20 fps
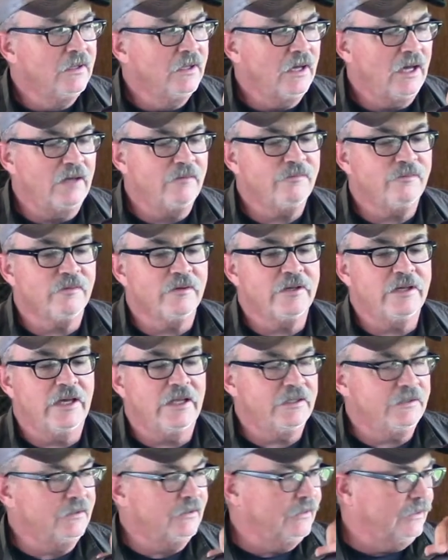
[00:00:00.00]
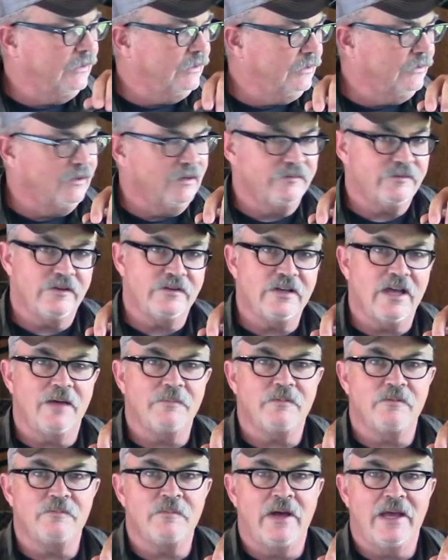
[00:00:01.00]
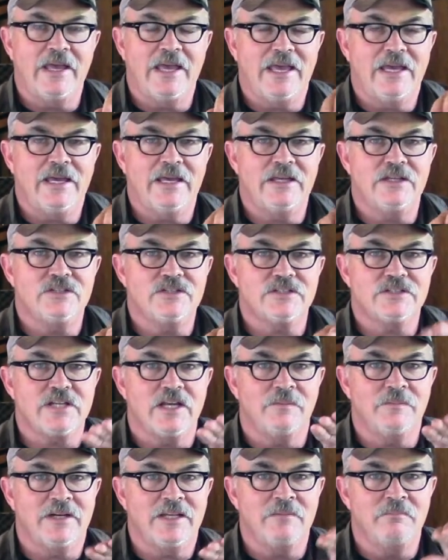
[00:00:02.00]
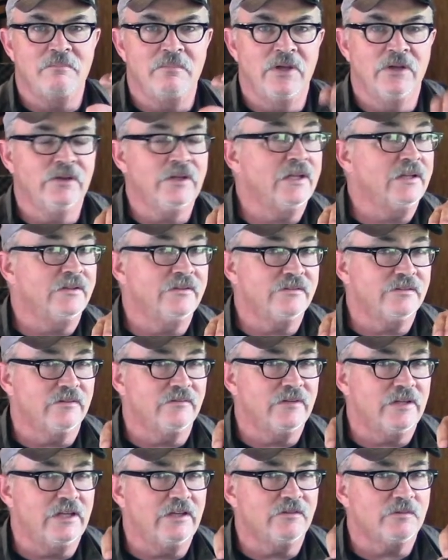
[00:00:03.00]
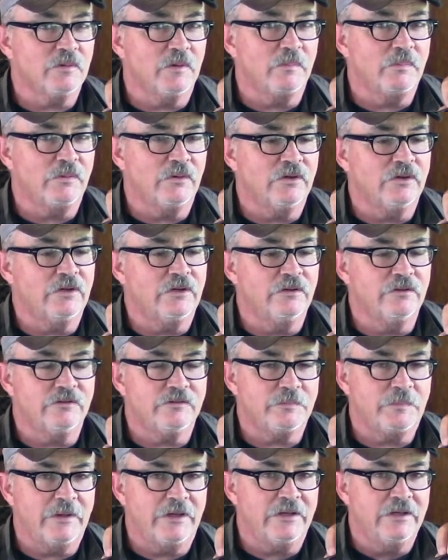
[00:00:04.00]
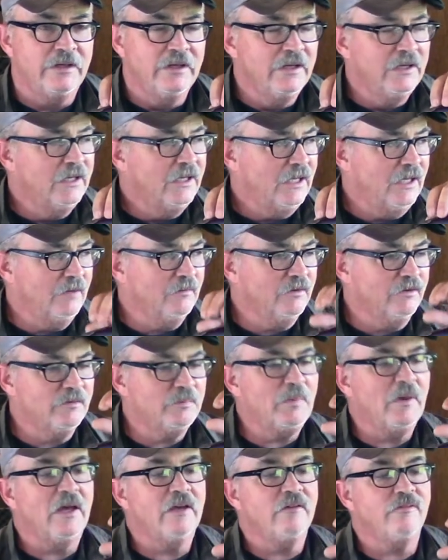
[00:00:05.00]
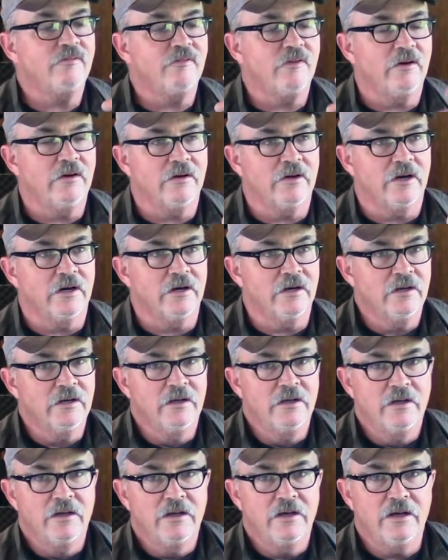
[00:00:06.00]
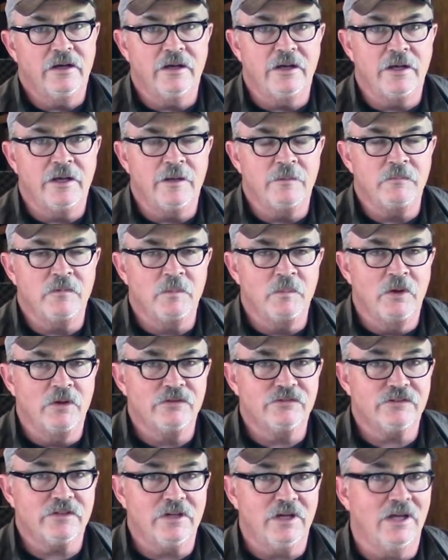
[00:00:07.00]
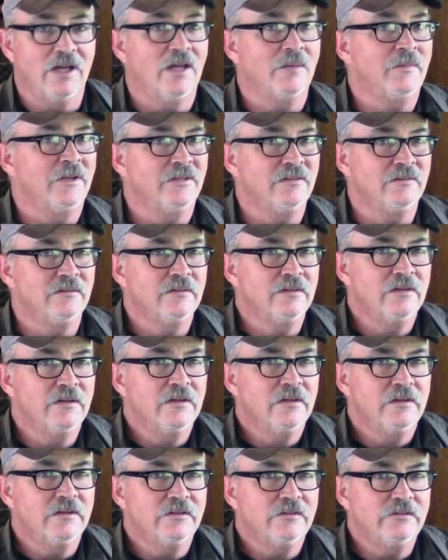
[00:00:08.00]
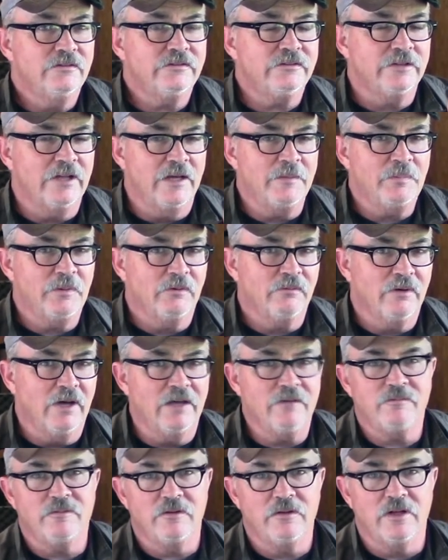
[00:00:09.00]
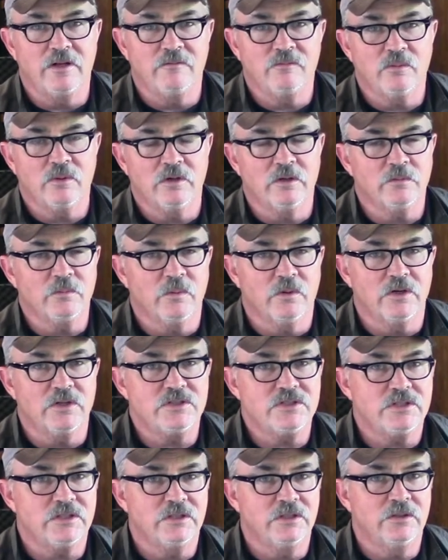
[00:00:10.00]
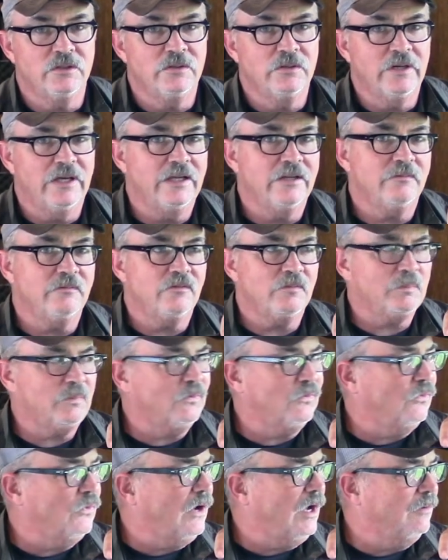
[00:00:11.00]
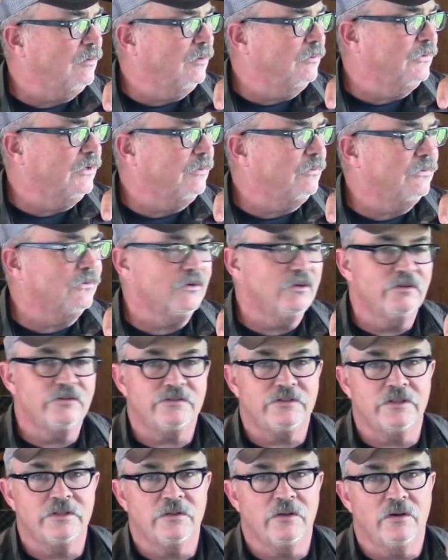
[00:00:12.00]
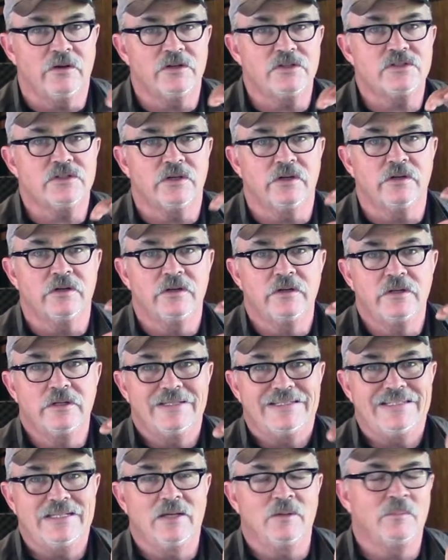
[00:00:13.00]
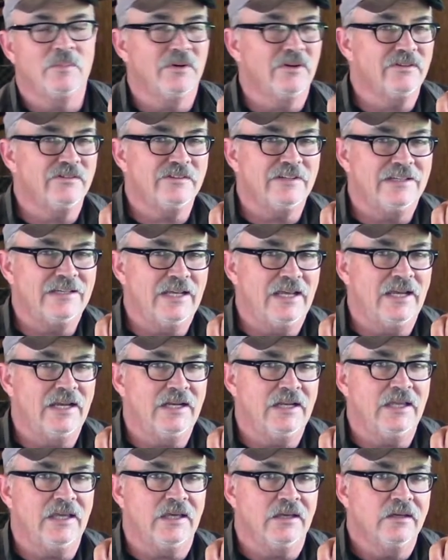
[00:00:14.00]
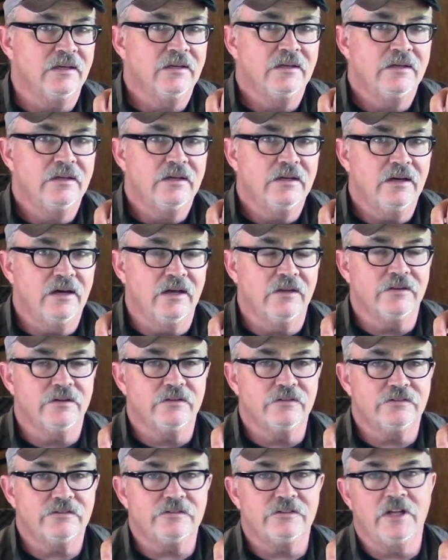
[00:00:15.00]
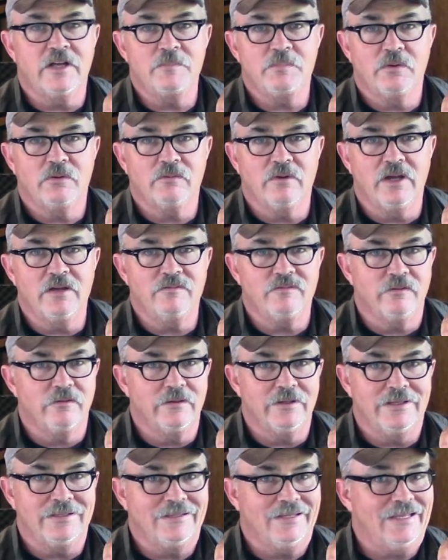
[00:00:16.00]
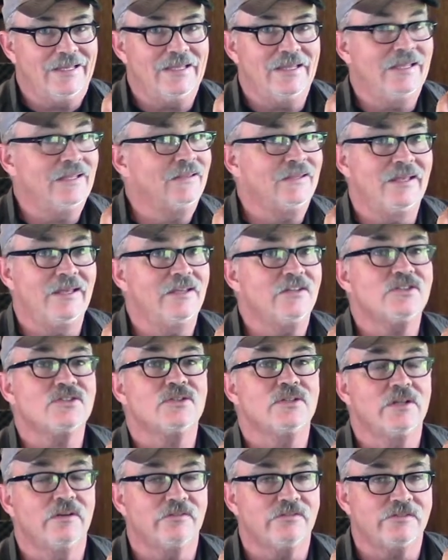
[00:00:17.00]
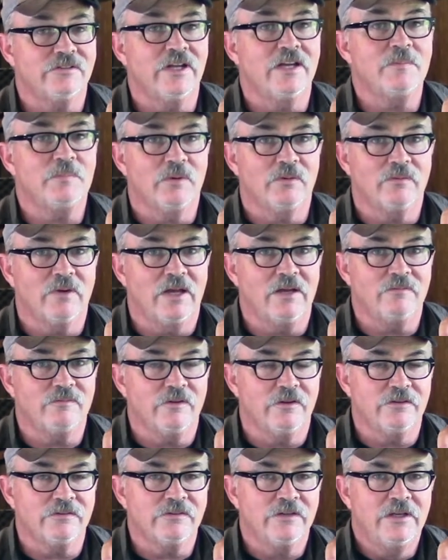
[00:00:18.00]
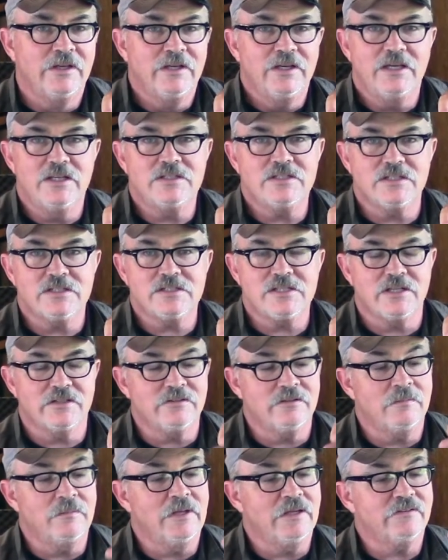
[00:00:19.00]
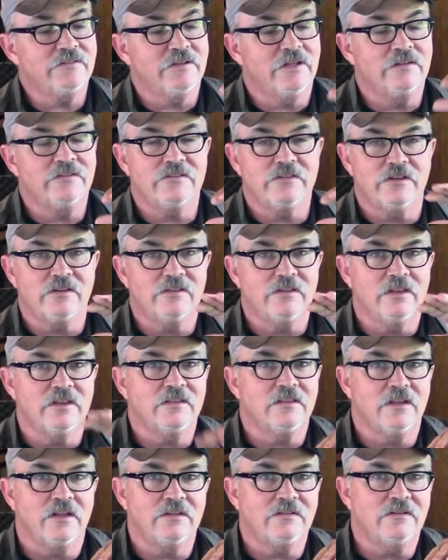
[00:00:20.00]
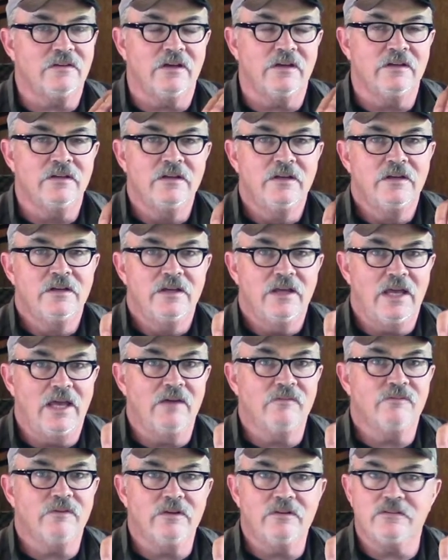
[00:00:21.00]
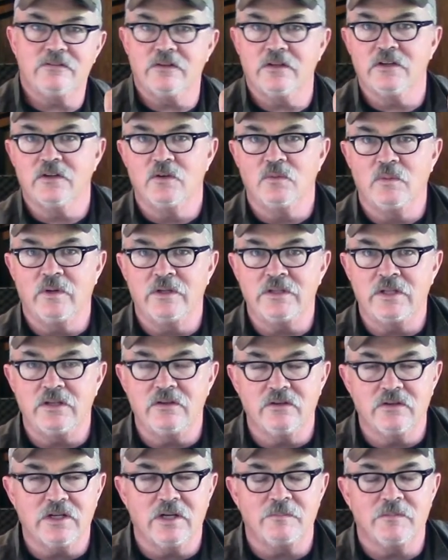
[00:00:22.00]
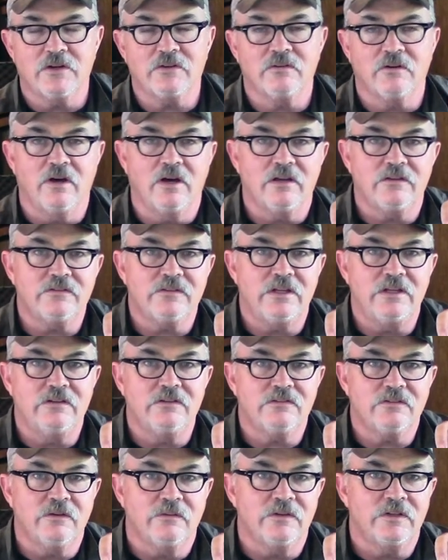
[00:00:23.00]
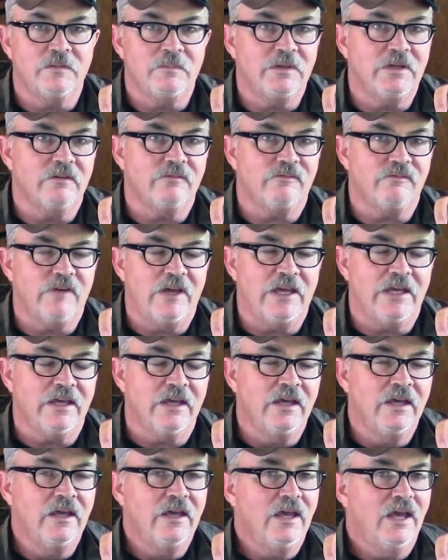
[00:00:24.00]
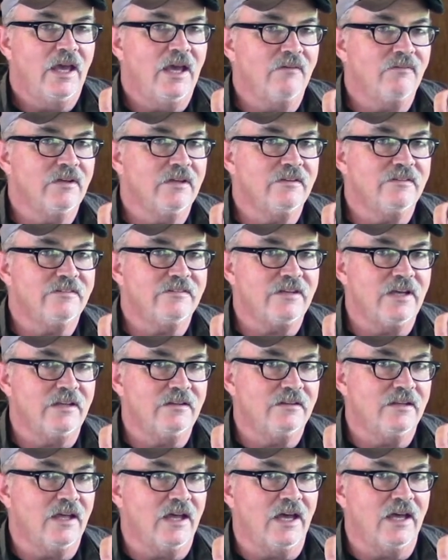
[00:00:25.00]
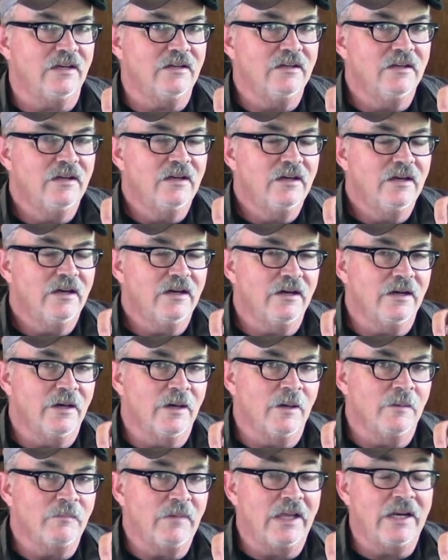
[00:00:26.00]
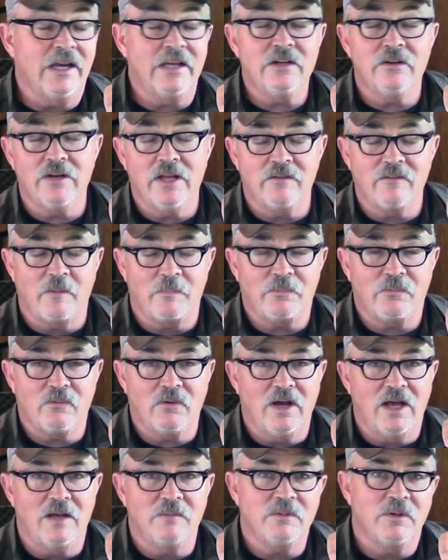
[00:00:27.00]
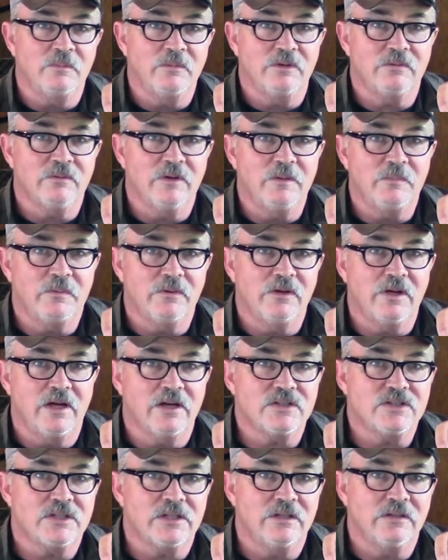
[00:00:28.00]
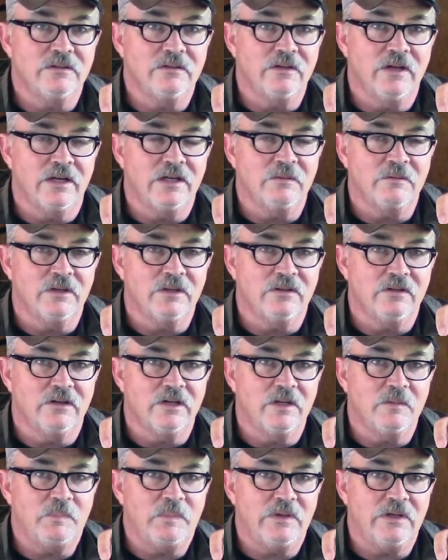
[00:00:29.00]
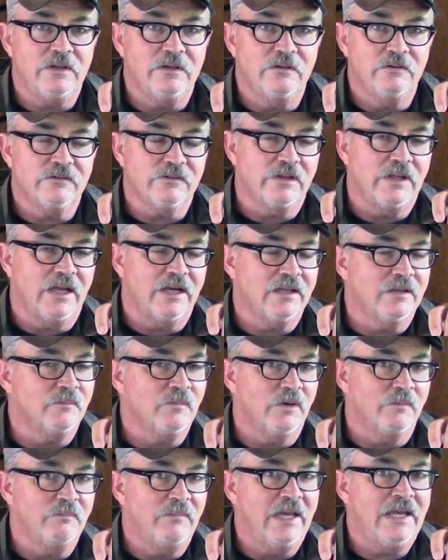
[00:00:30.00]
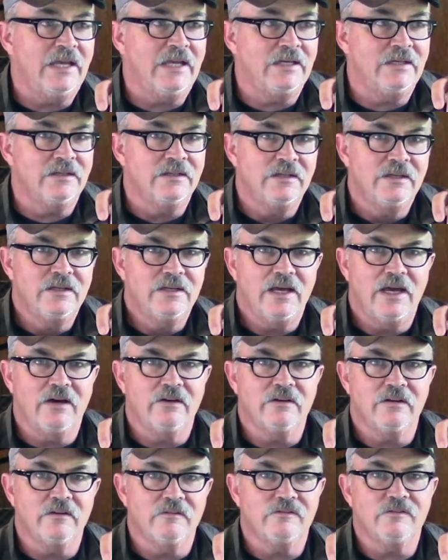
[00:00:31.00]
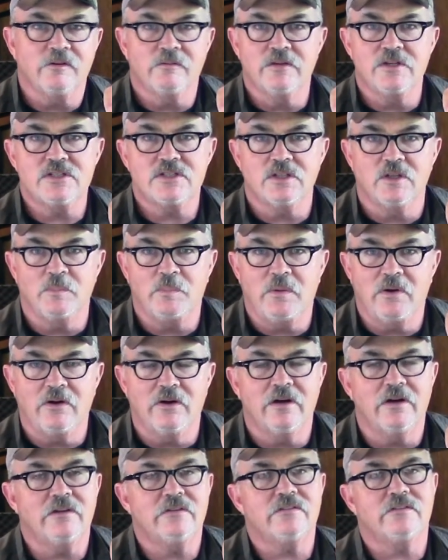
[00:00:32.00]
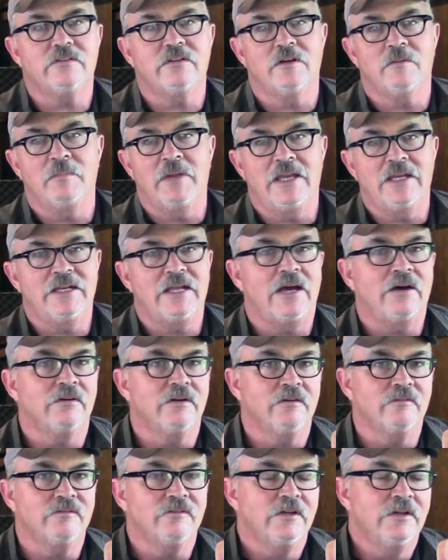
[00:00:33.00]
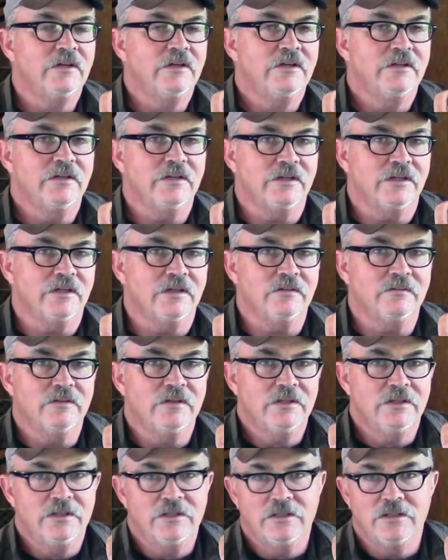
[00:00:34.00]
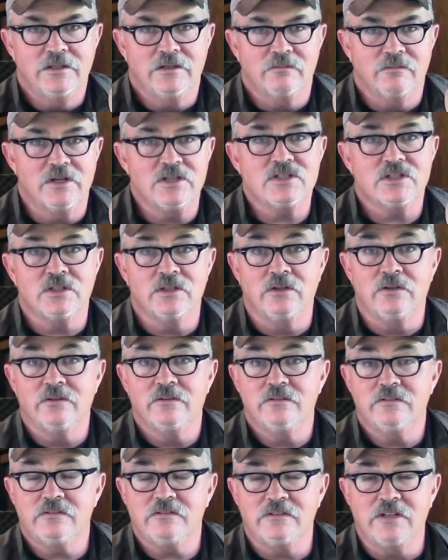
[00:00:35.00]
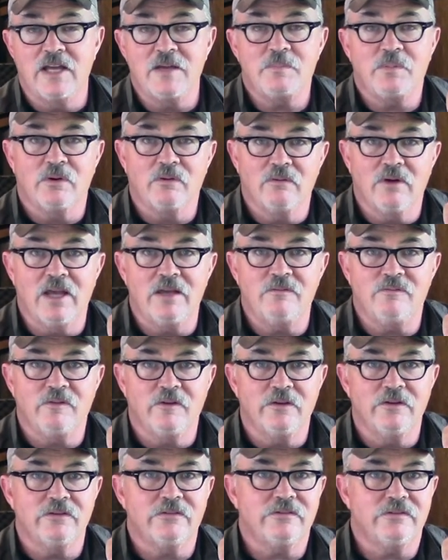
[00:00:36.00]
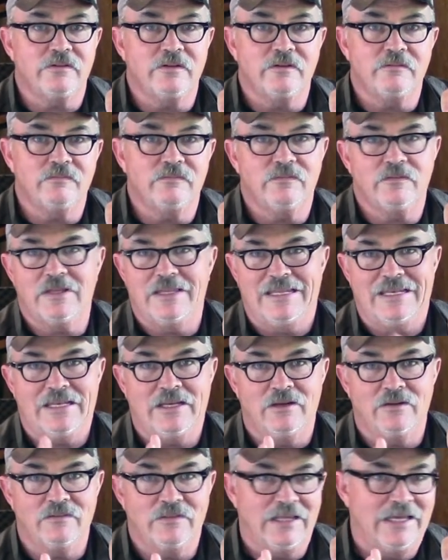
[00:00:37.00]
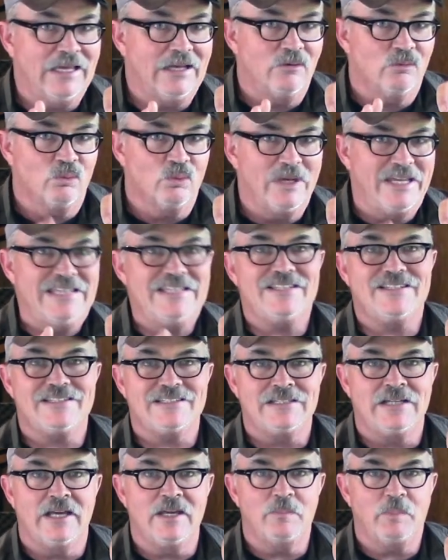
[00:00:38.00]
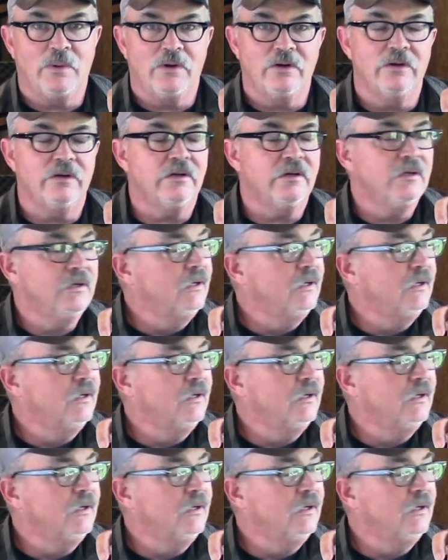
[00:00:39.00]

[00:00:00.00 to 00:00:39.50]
I forget off the top of my head just how many millions of these were produced, but it was by far the most common sniper rifle of World War II. It's probably produced in larger numbers than any other sniper rifle in the history of sniper rifles. It just doesn't make sense to think that every single one that you come across is going to be a fake. Having said that, and I don't have a problem with reproduction 9130 PUs. A lot of them are made out of original parts, and they're made out of original sniper rifles. They get re-snipered, and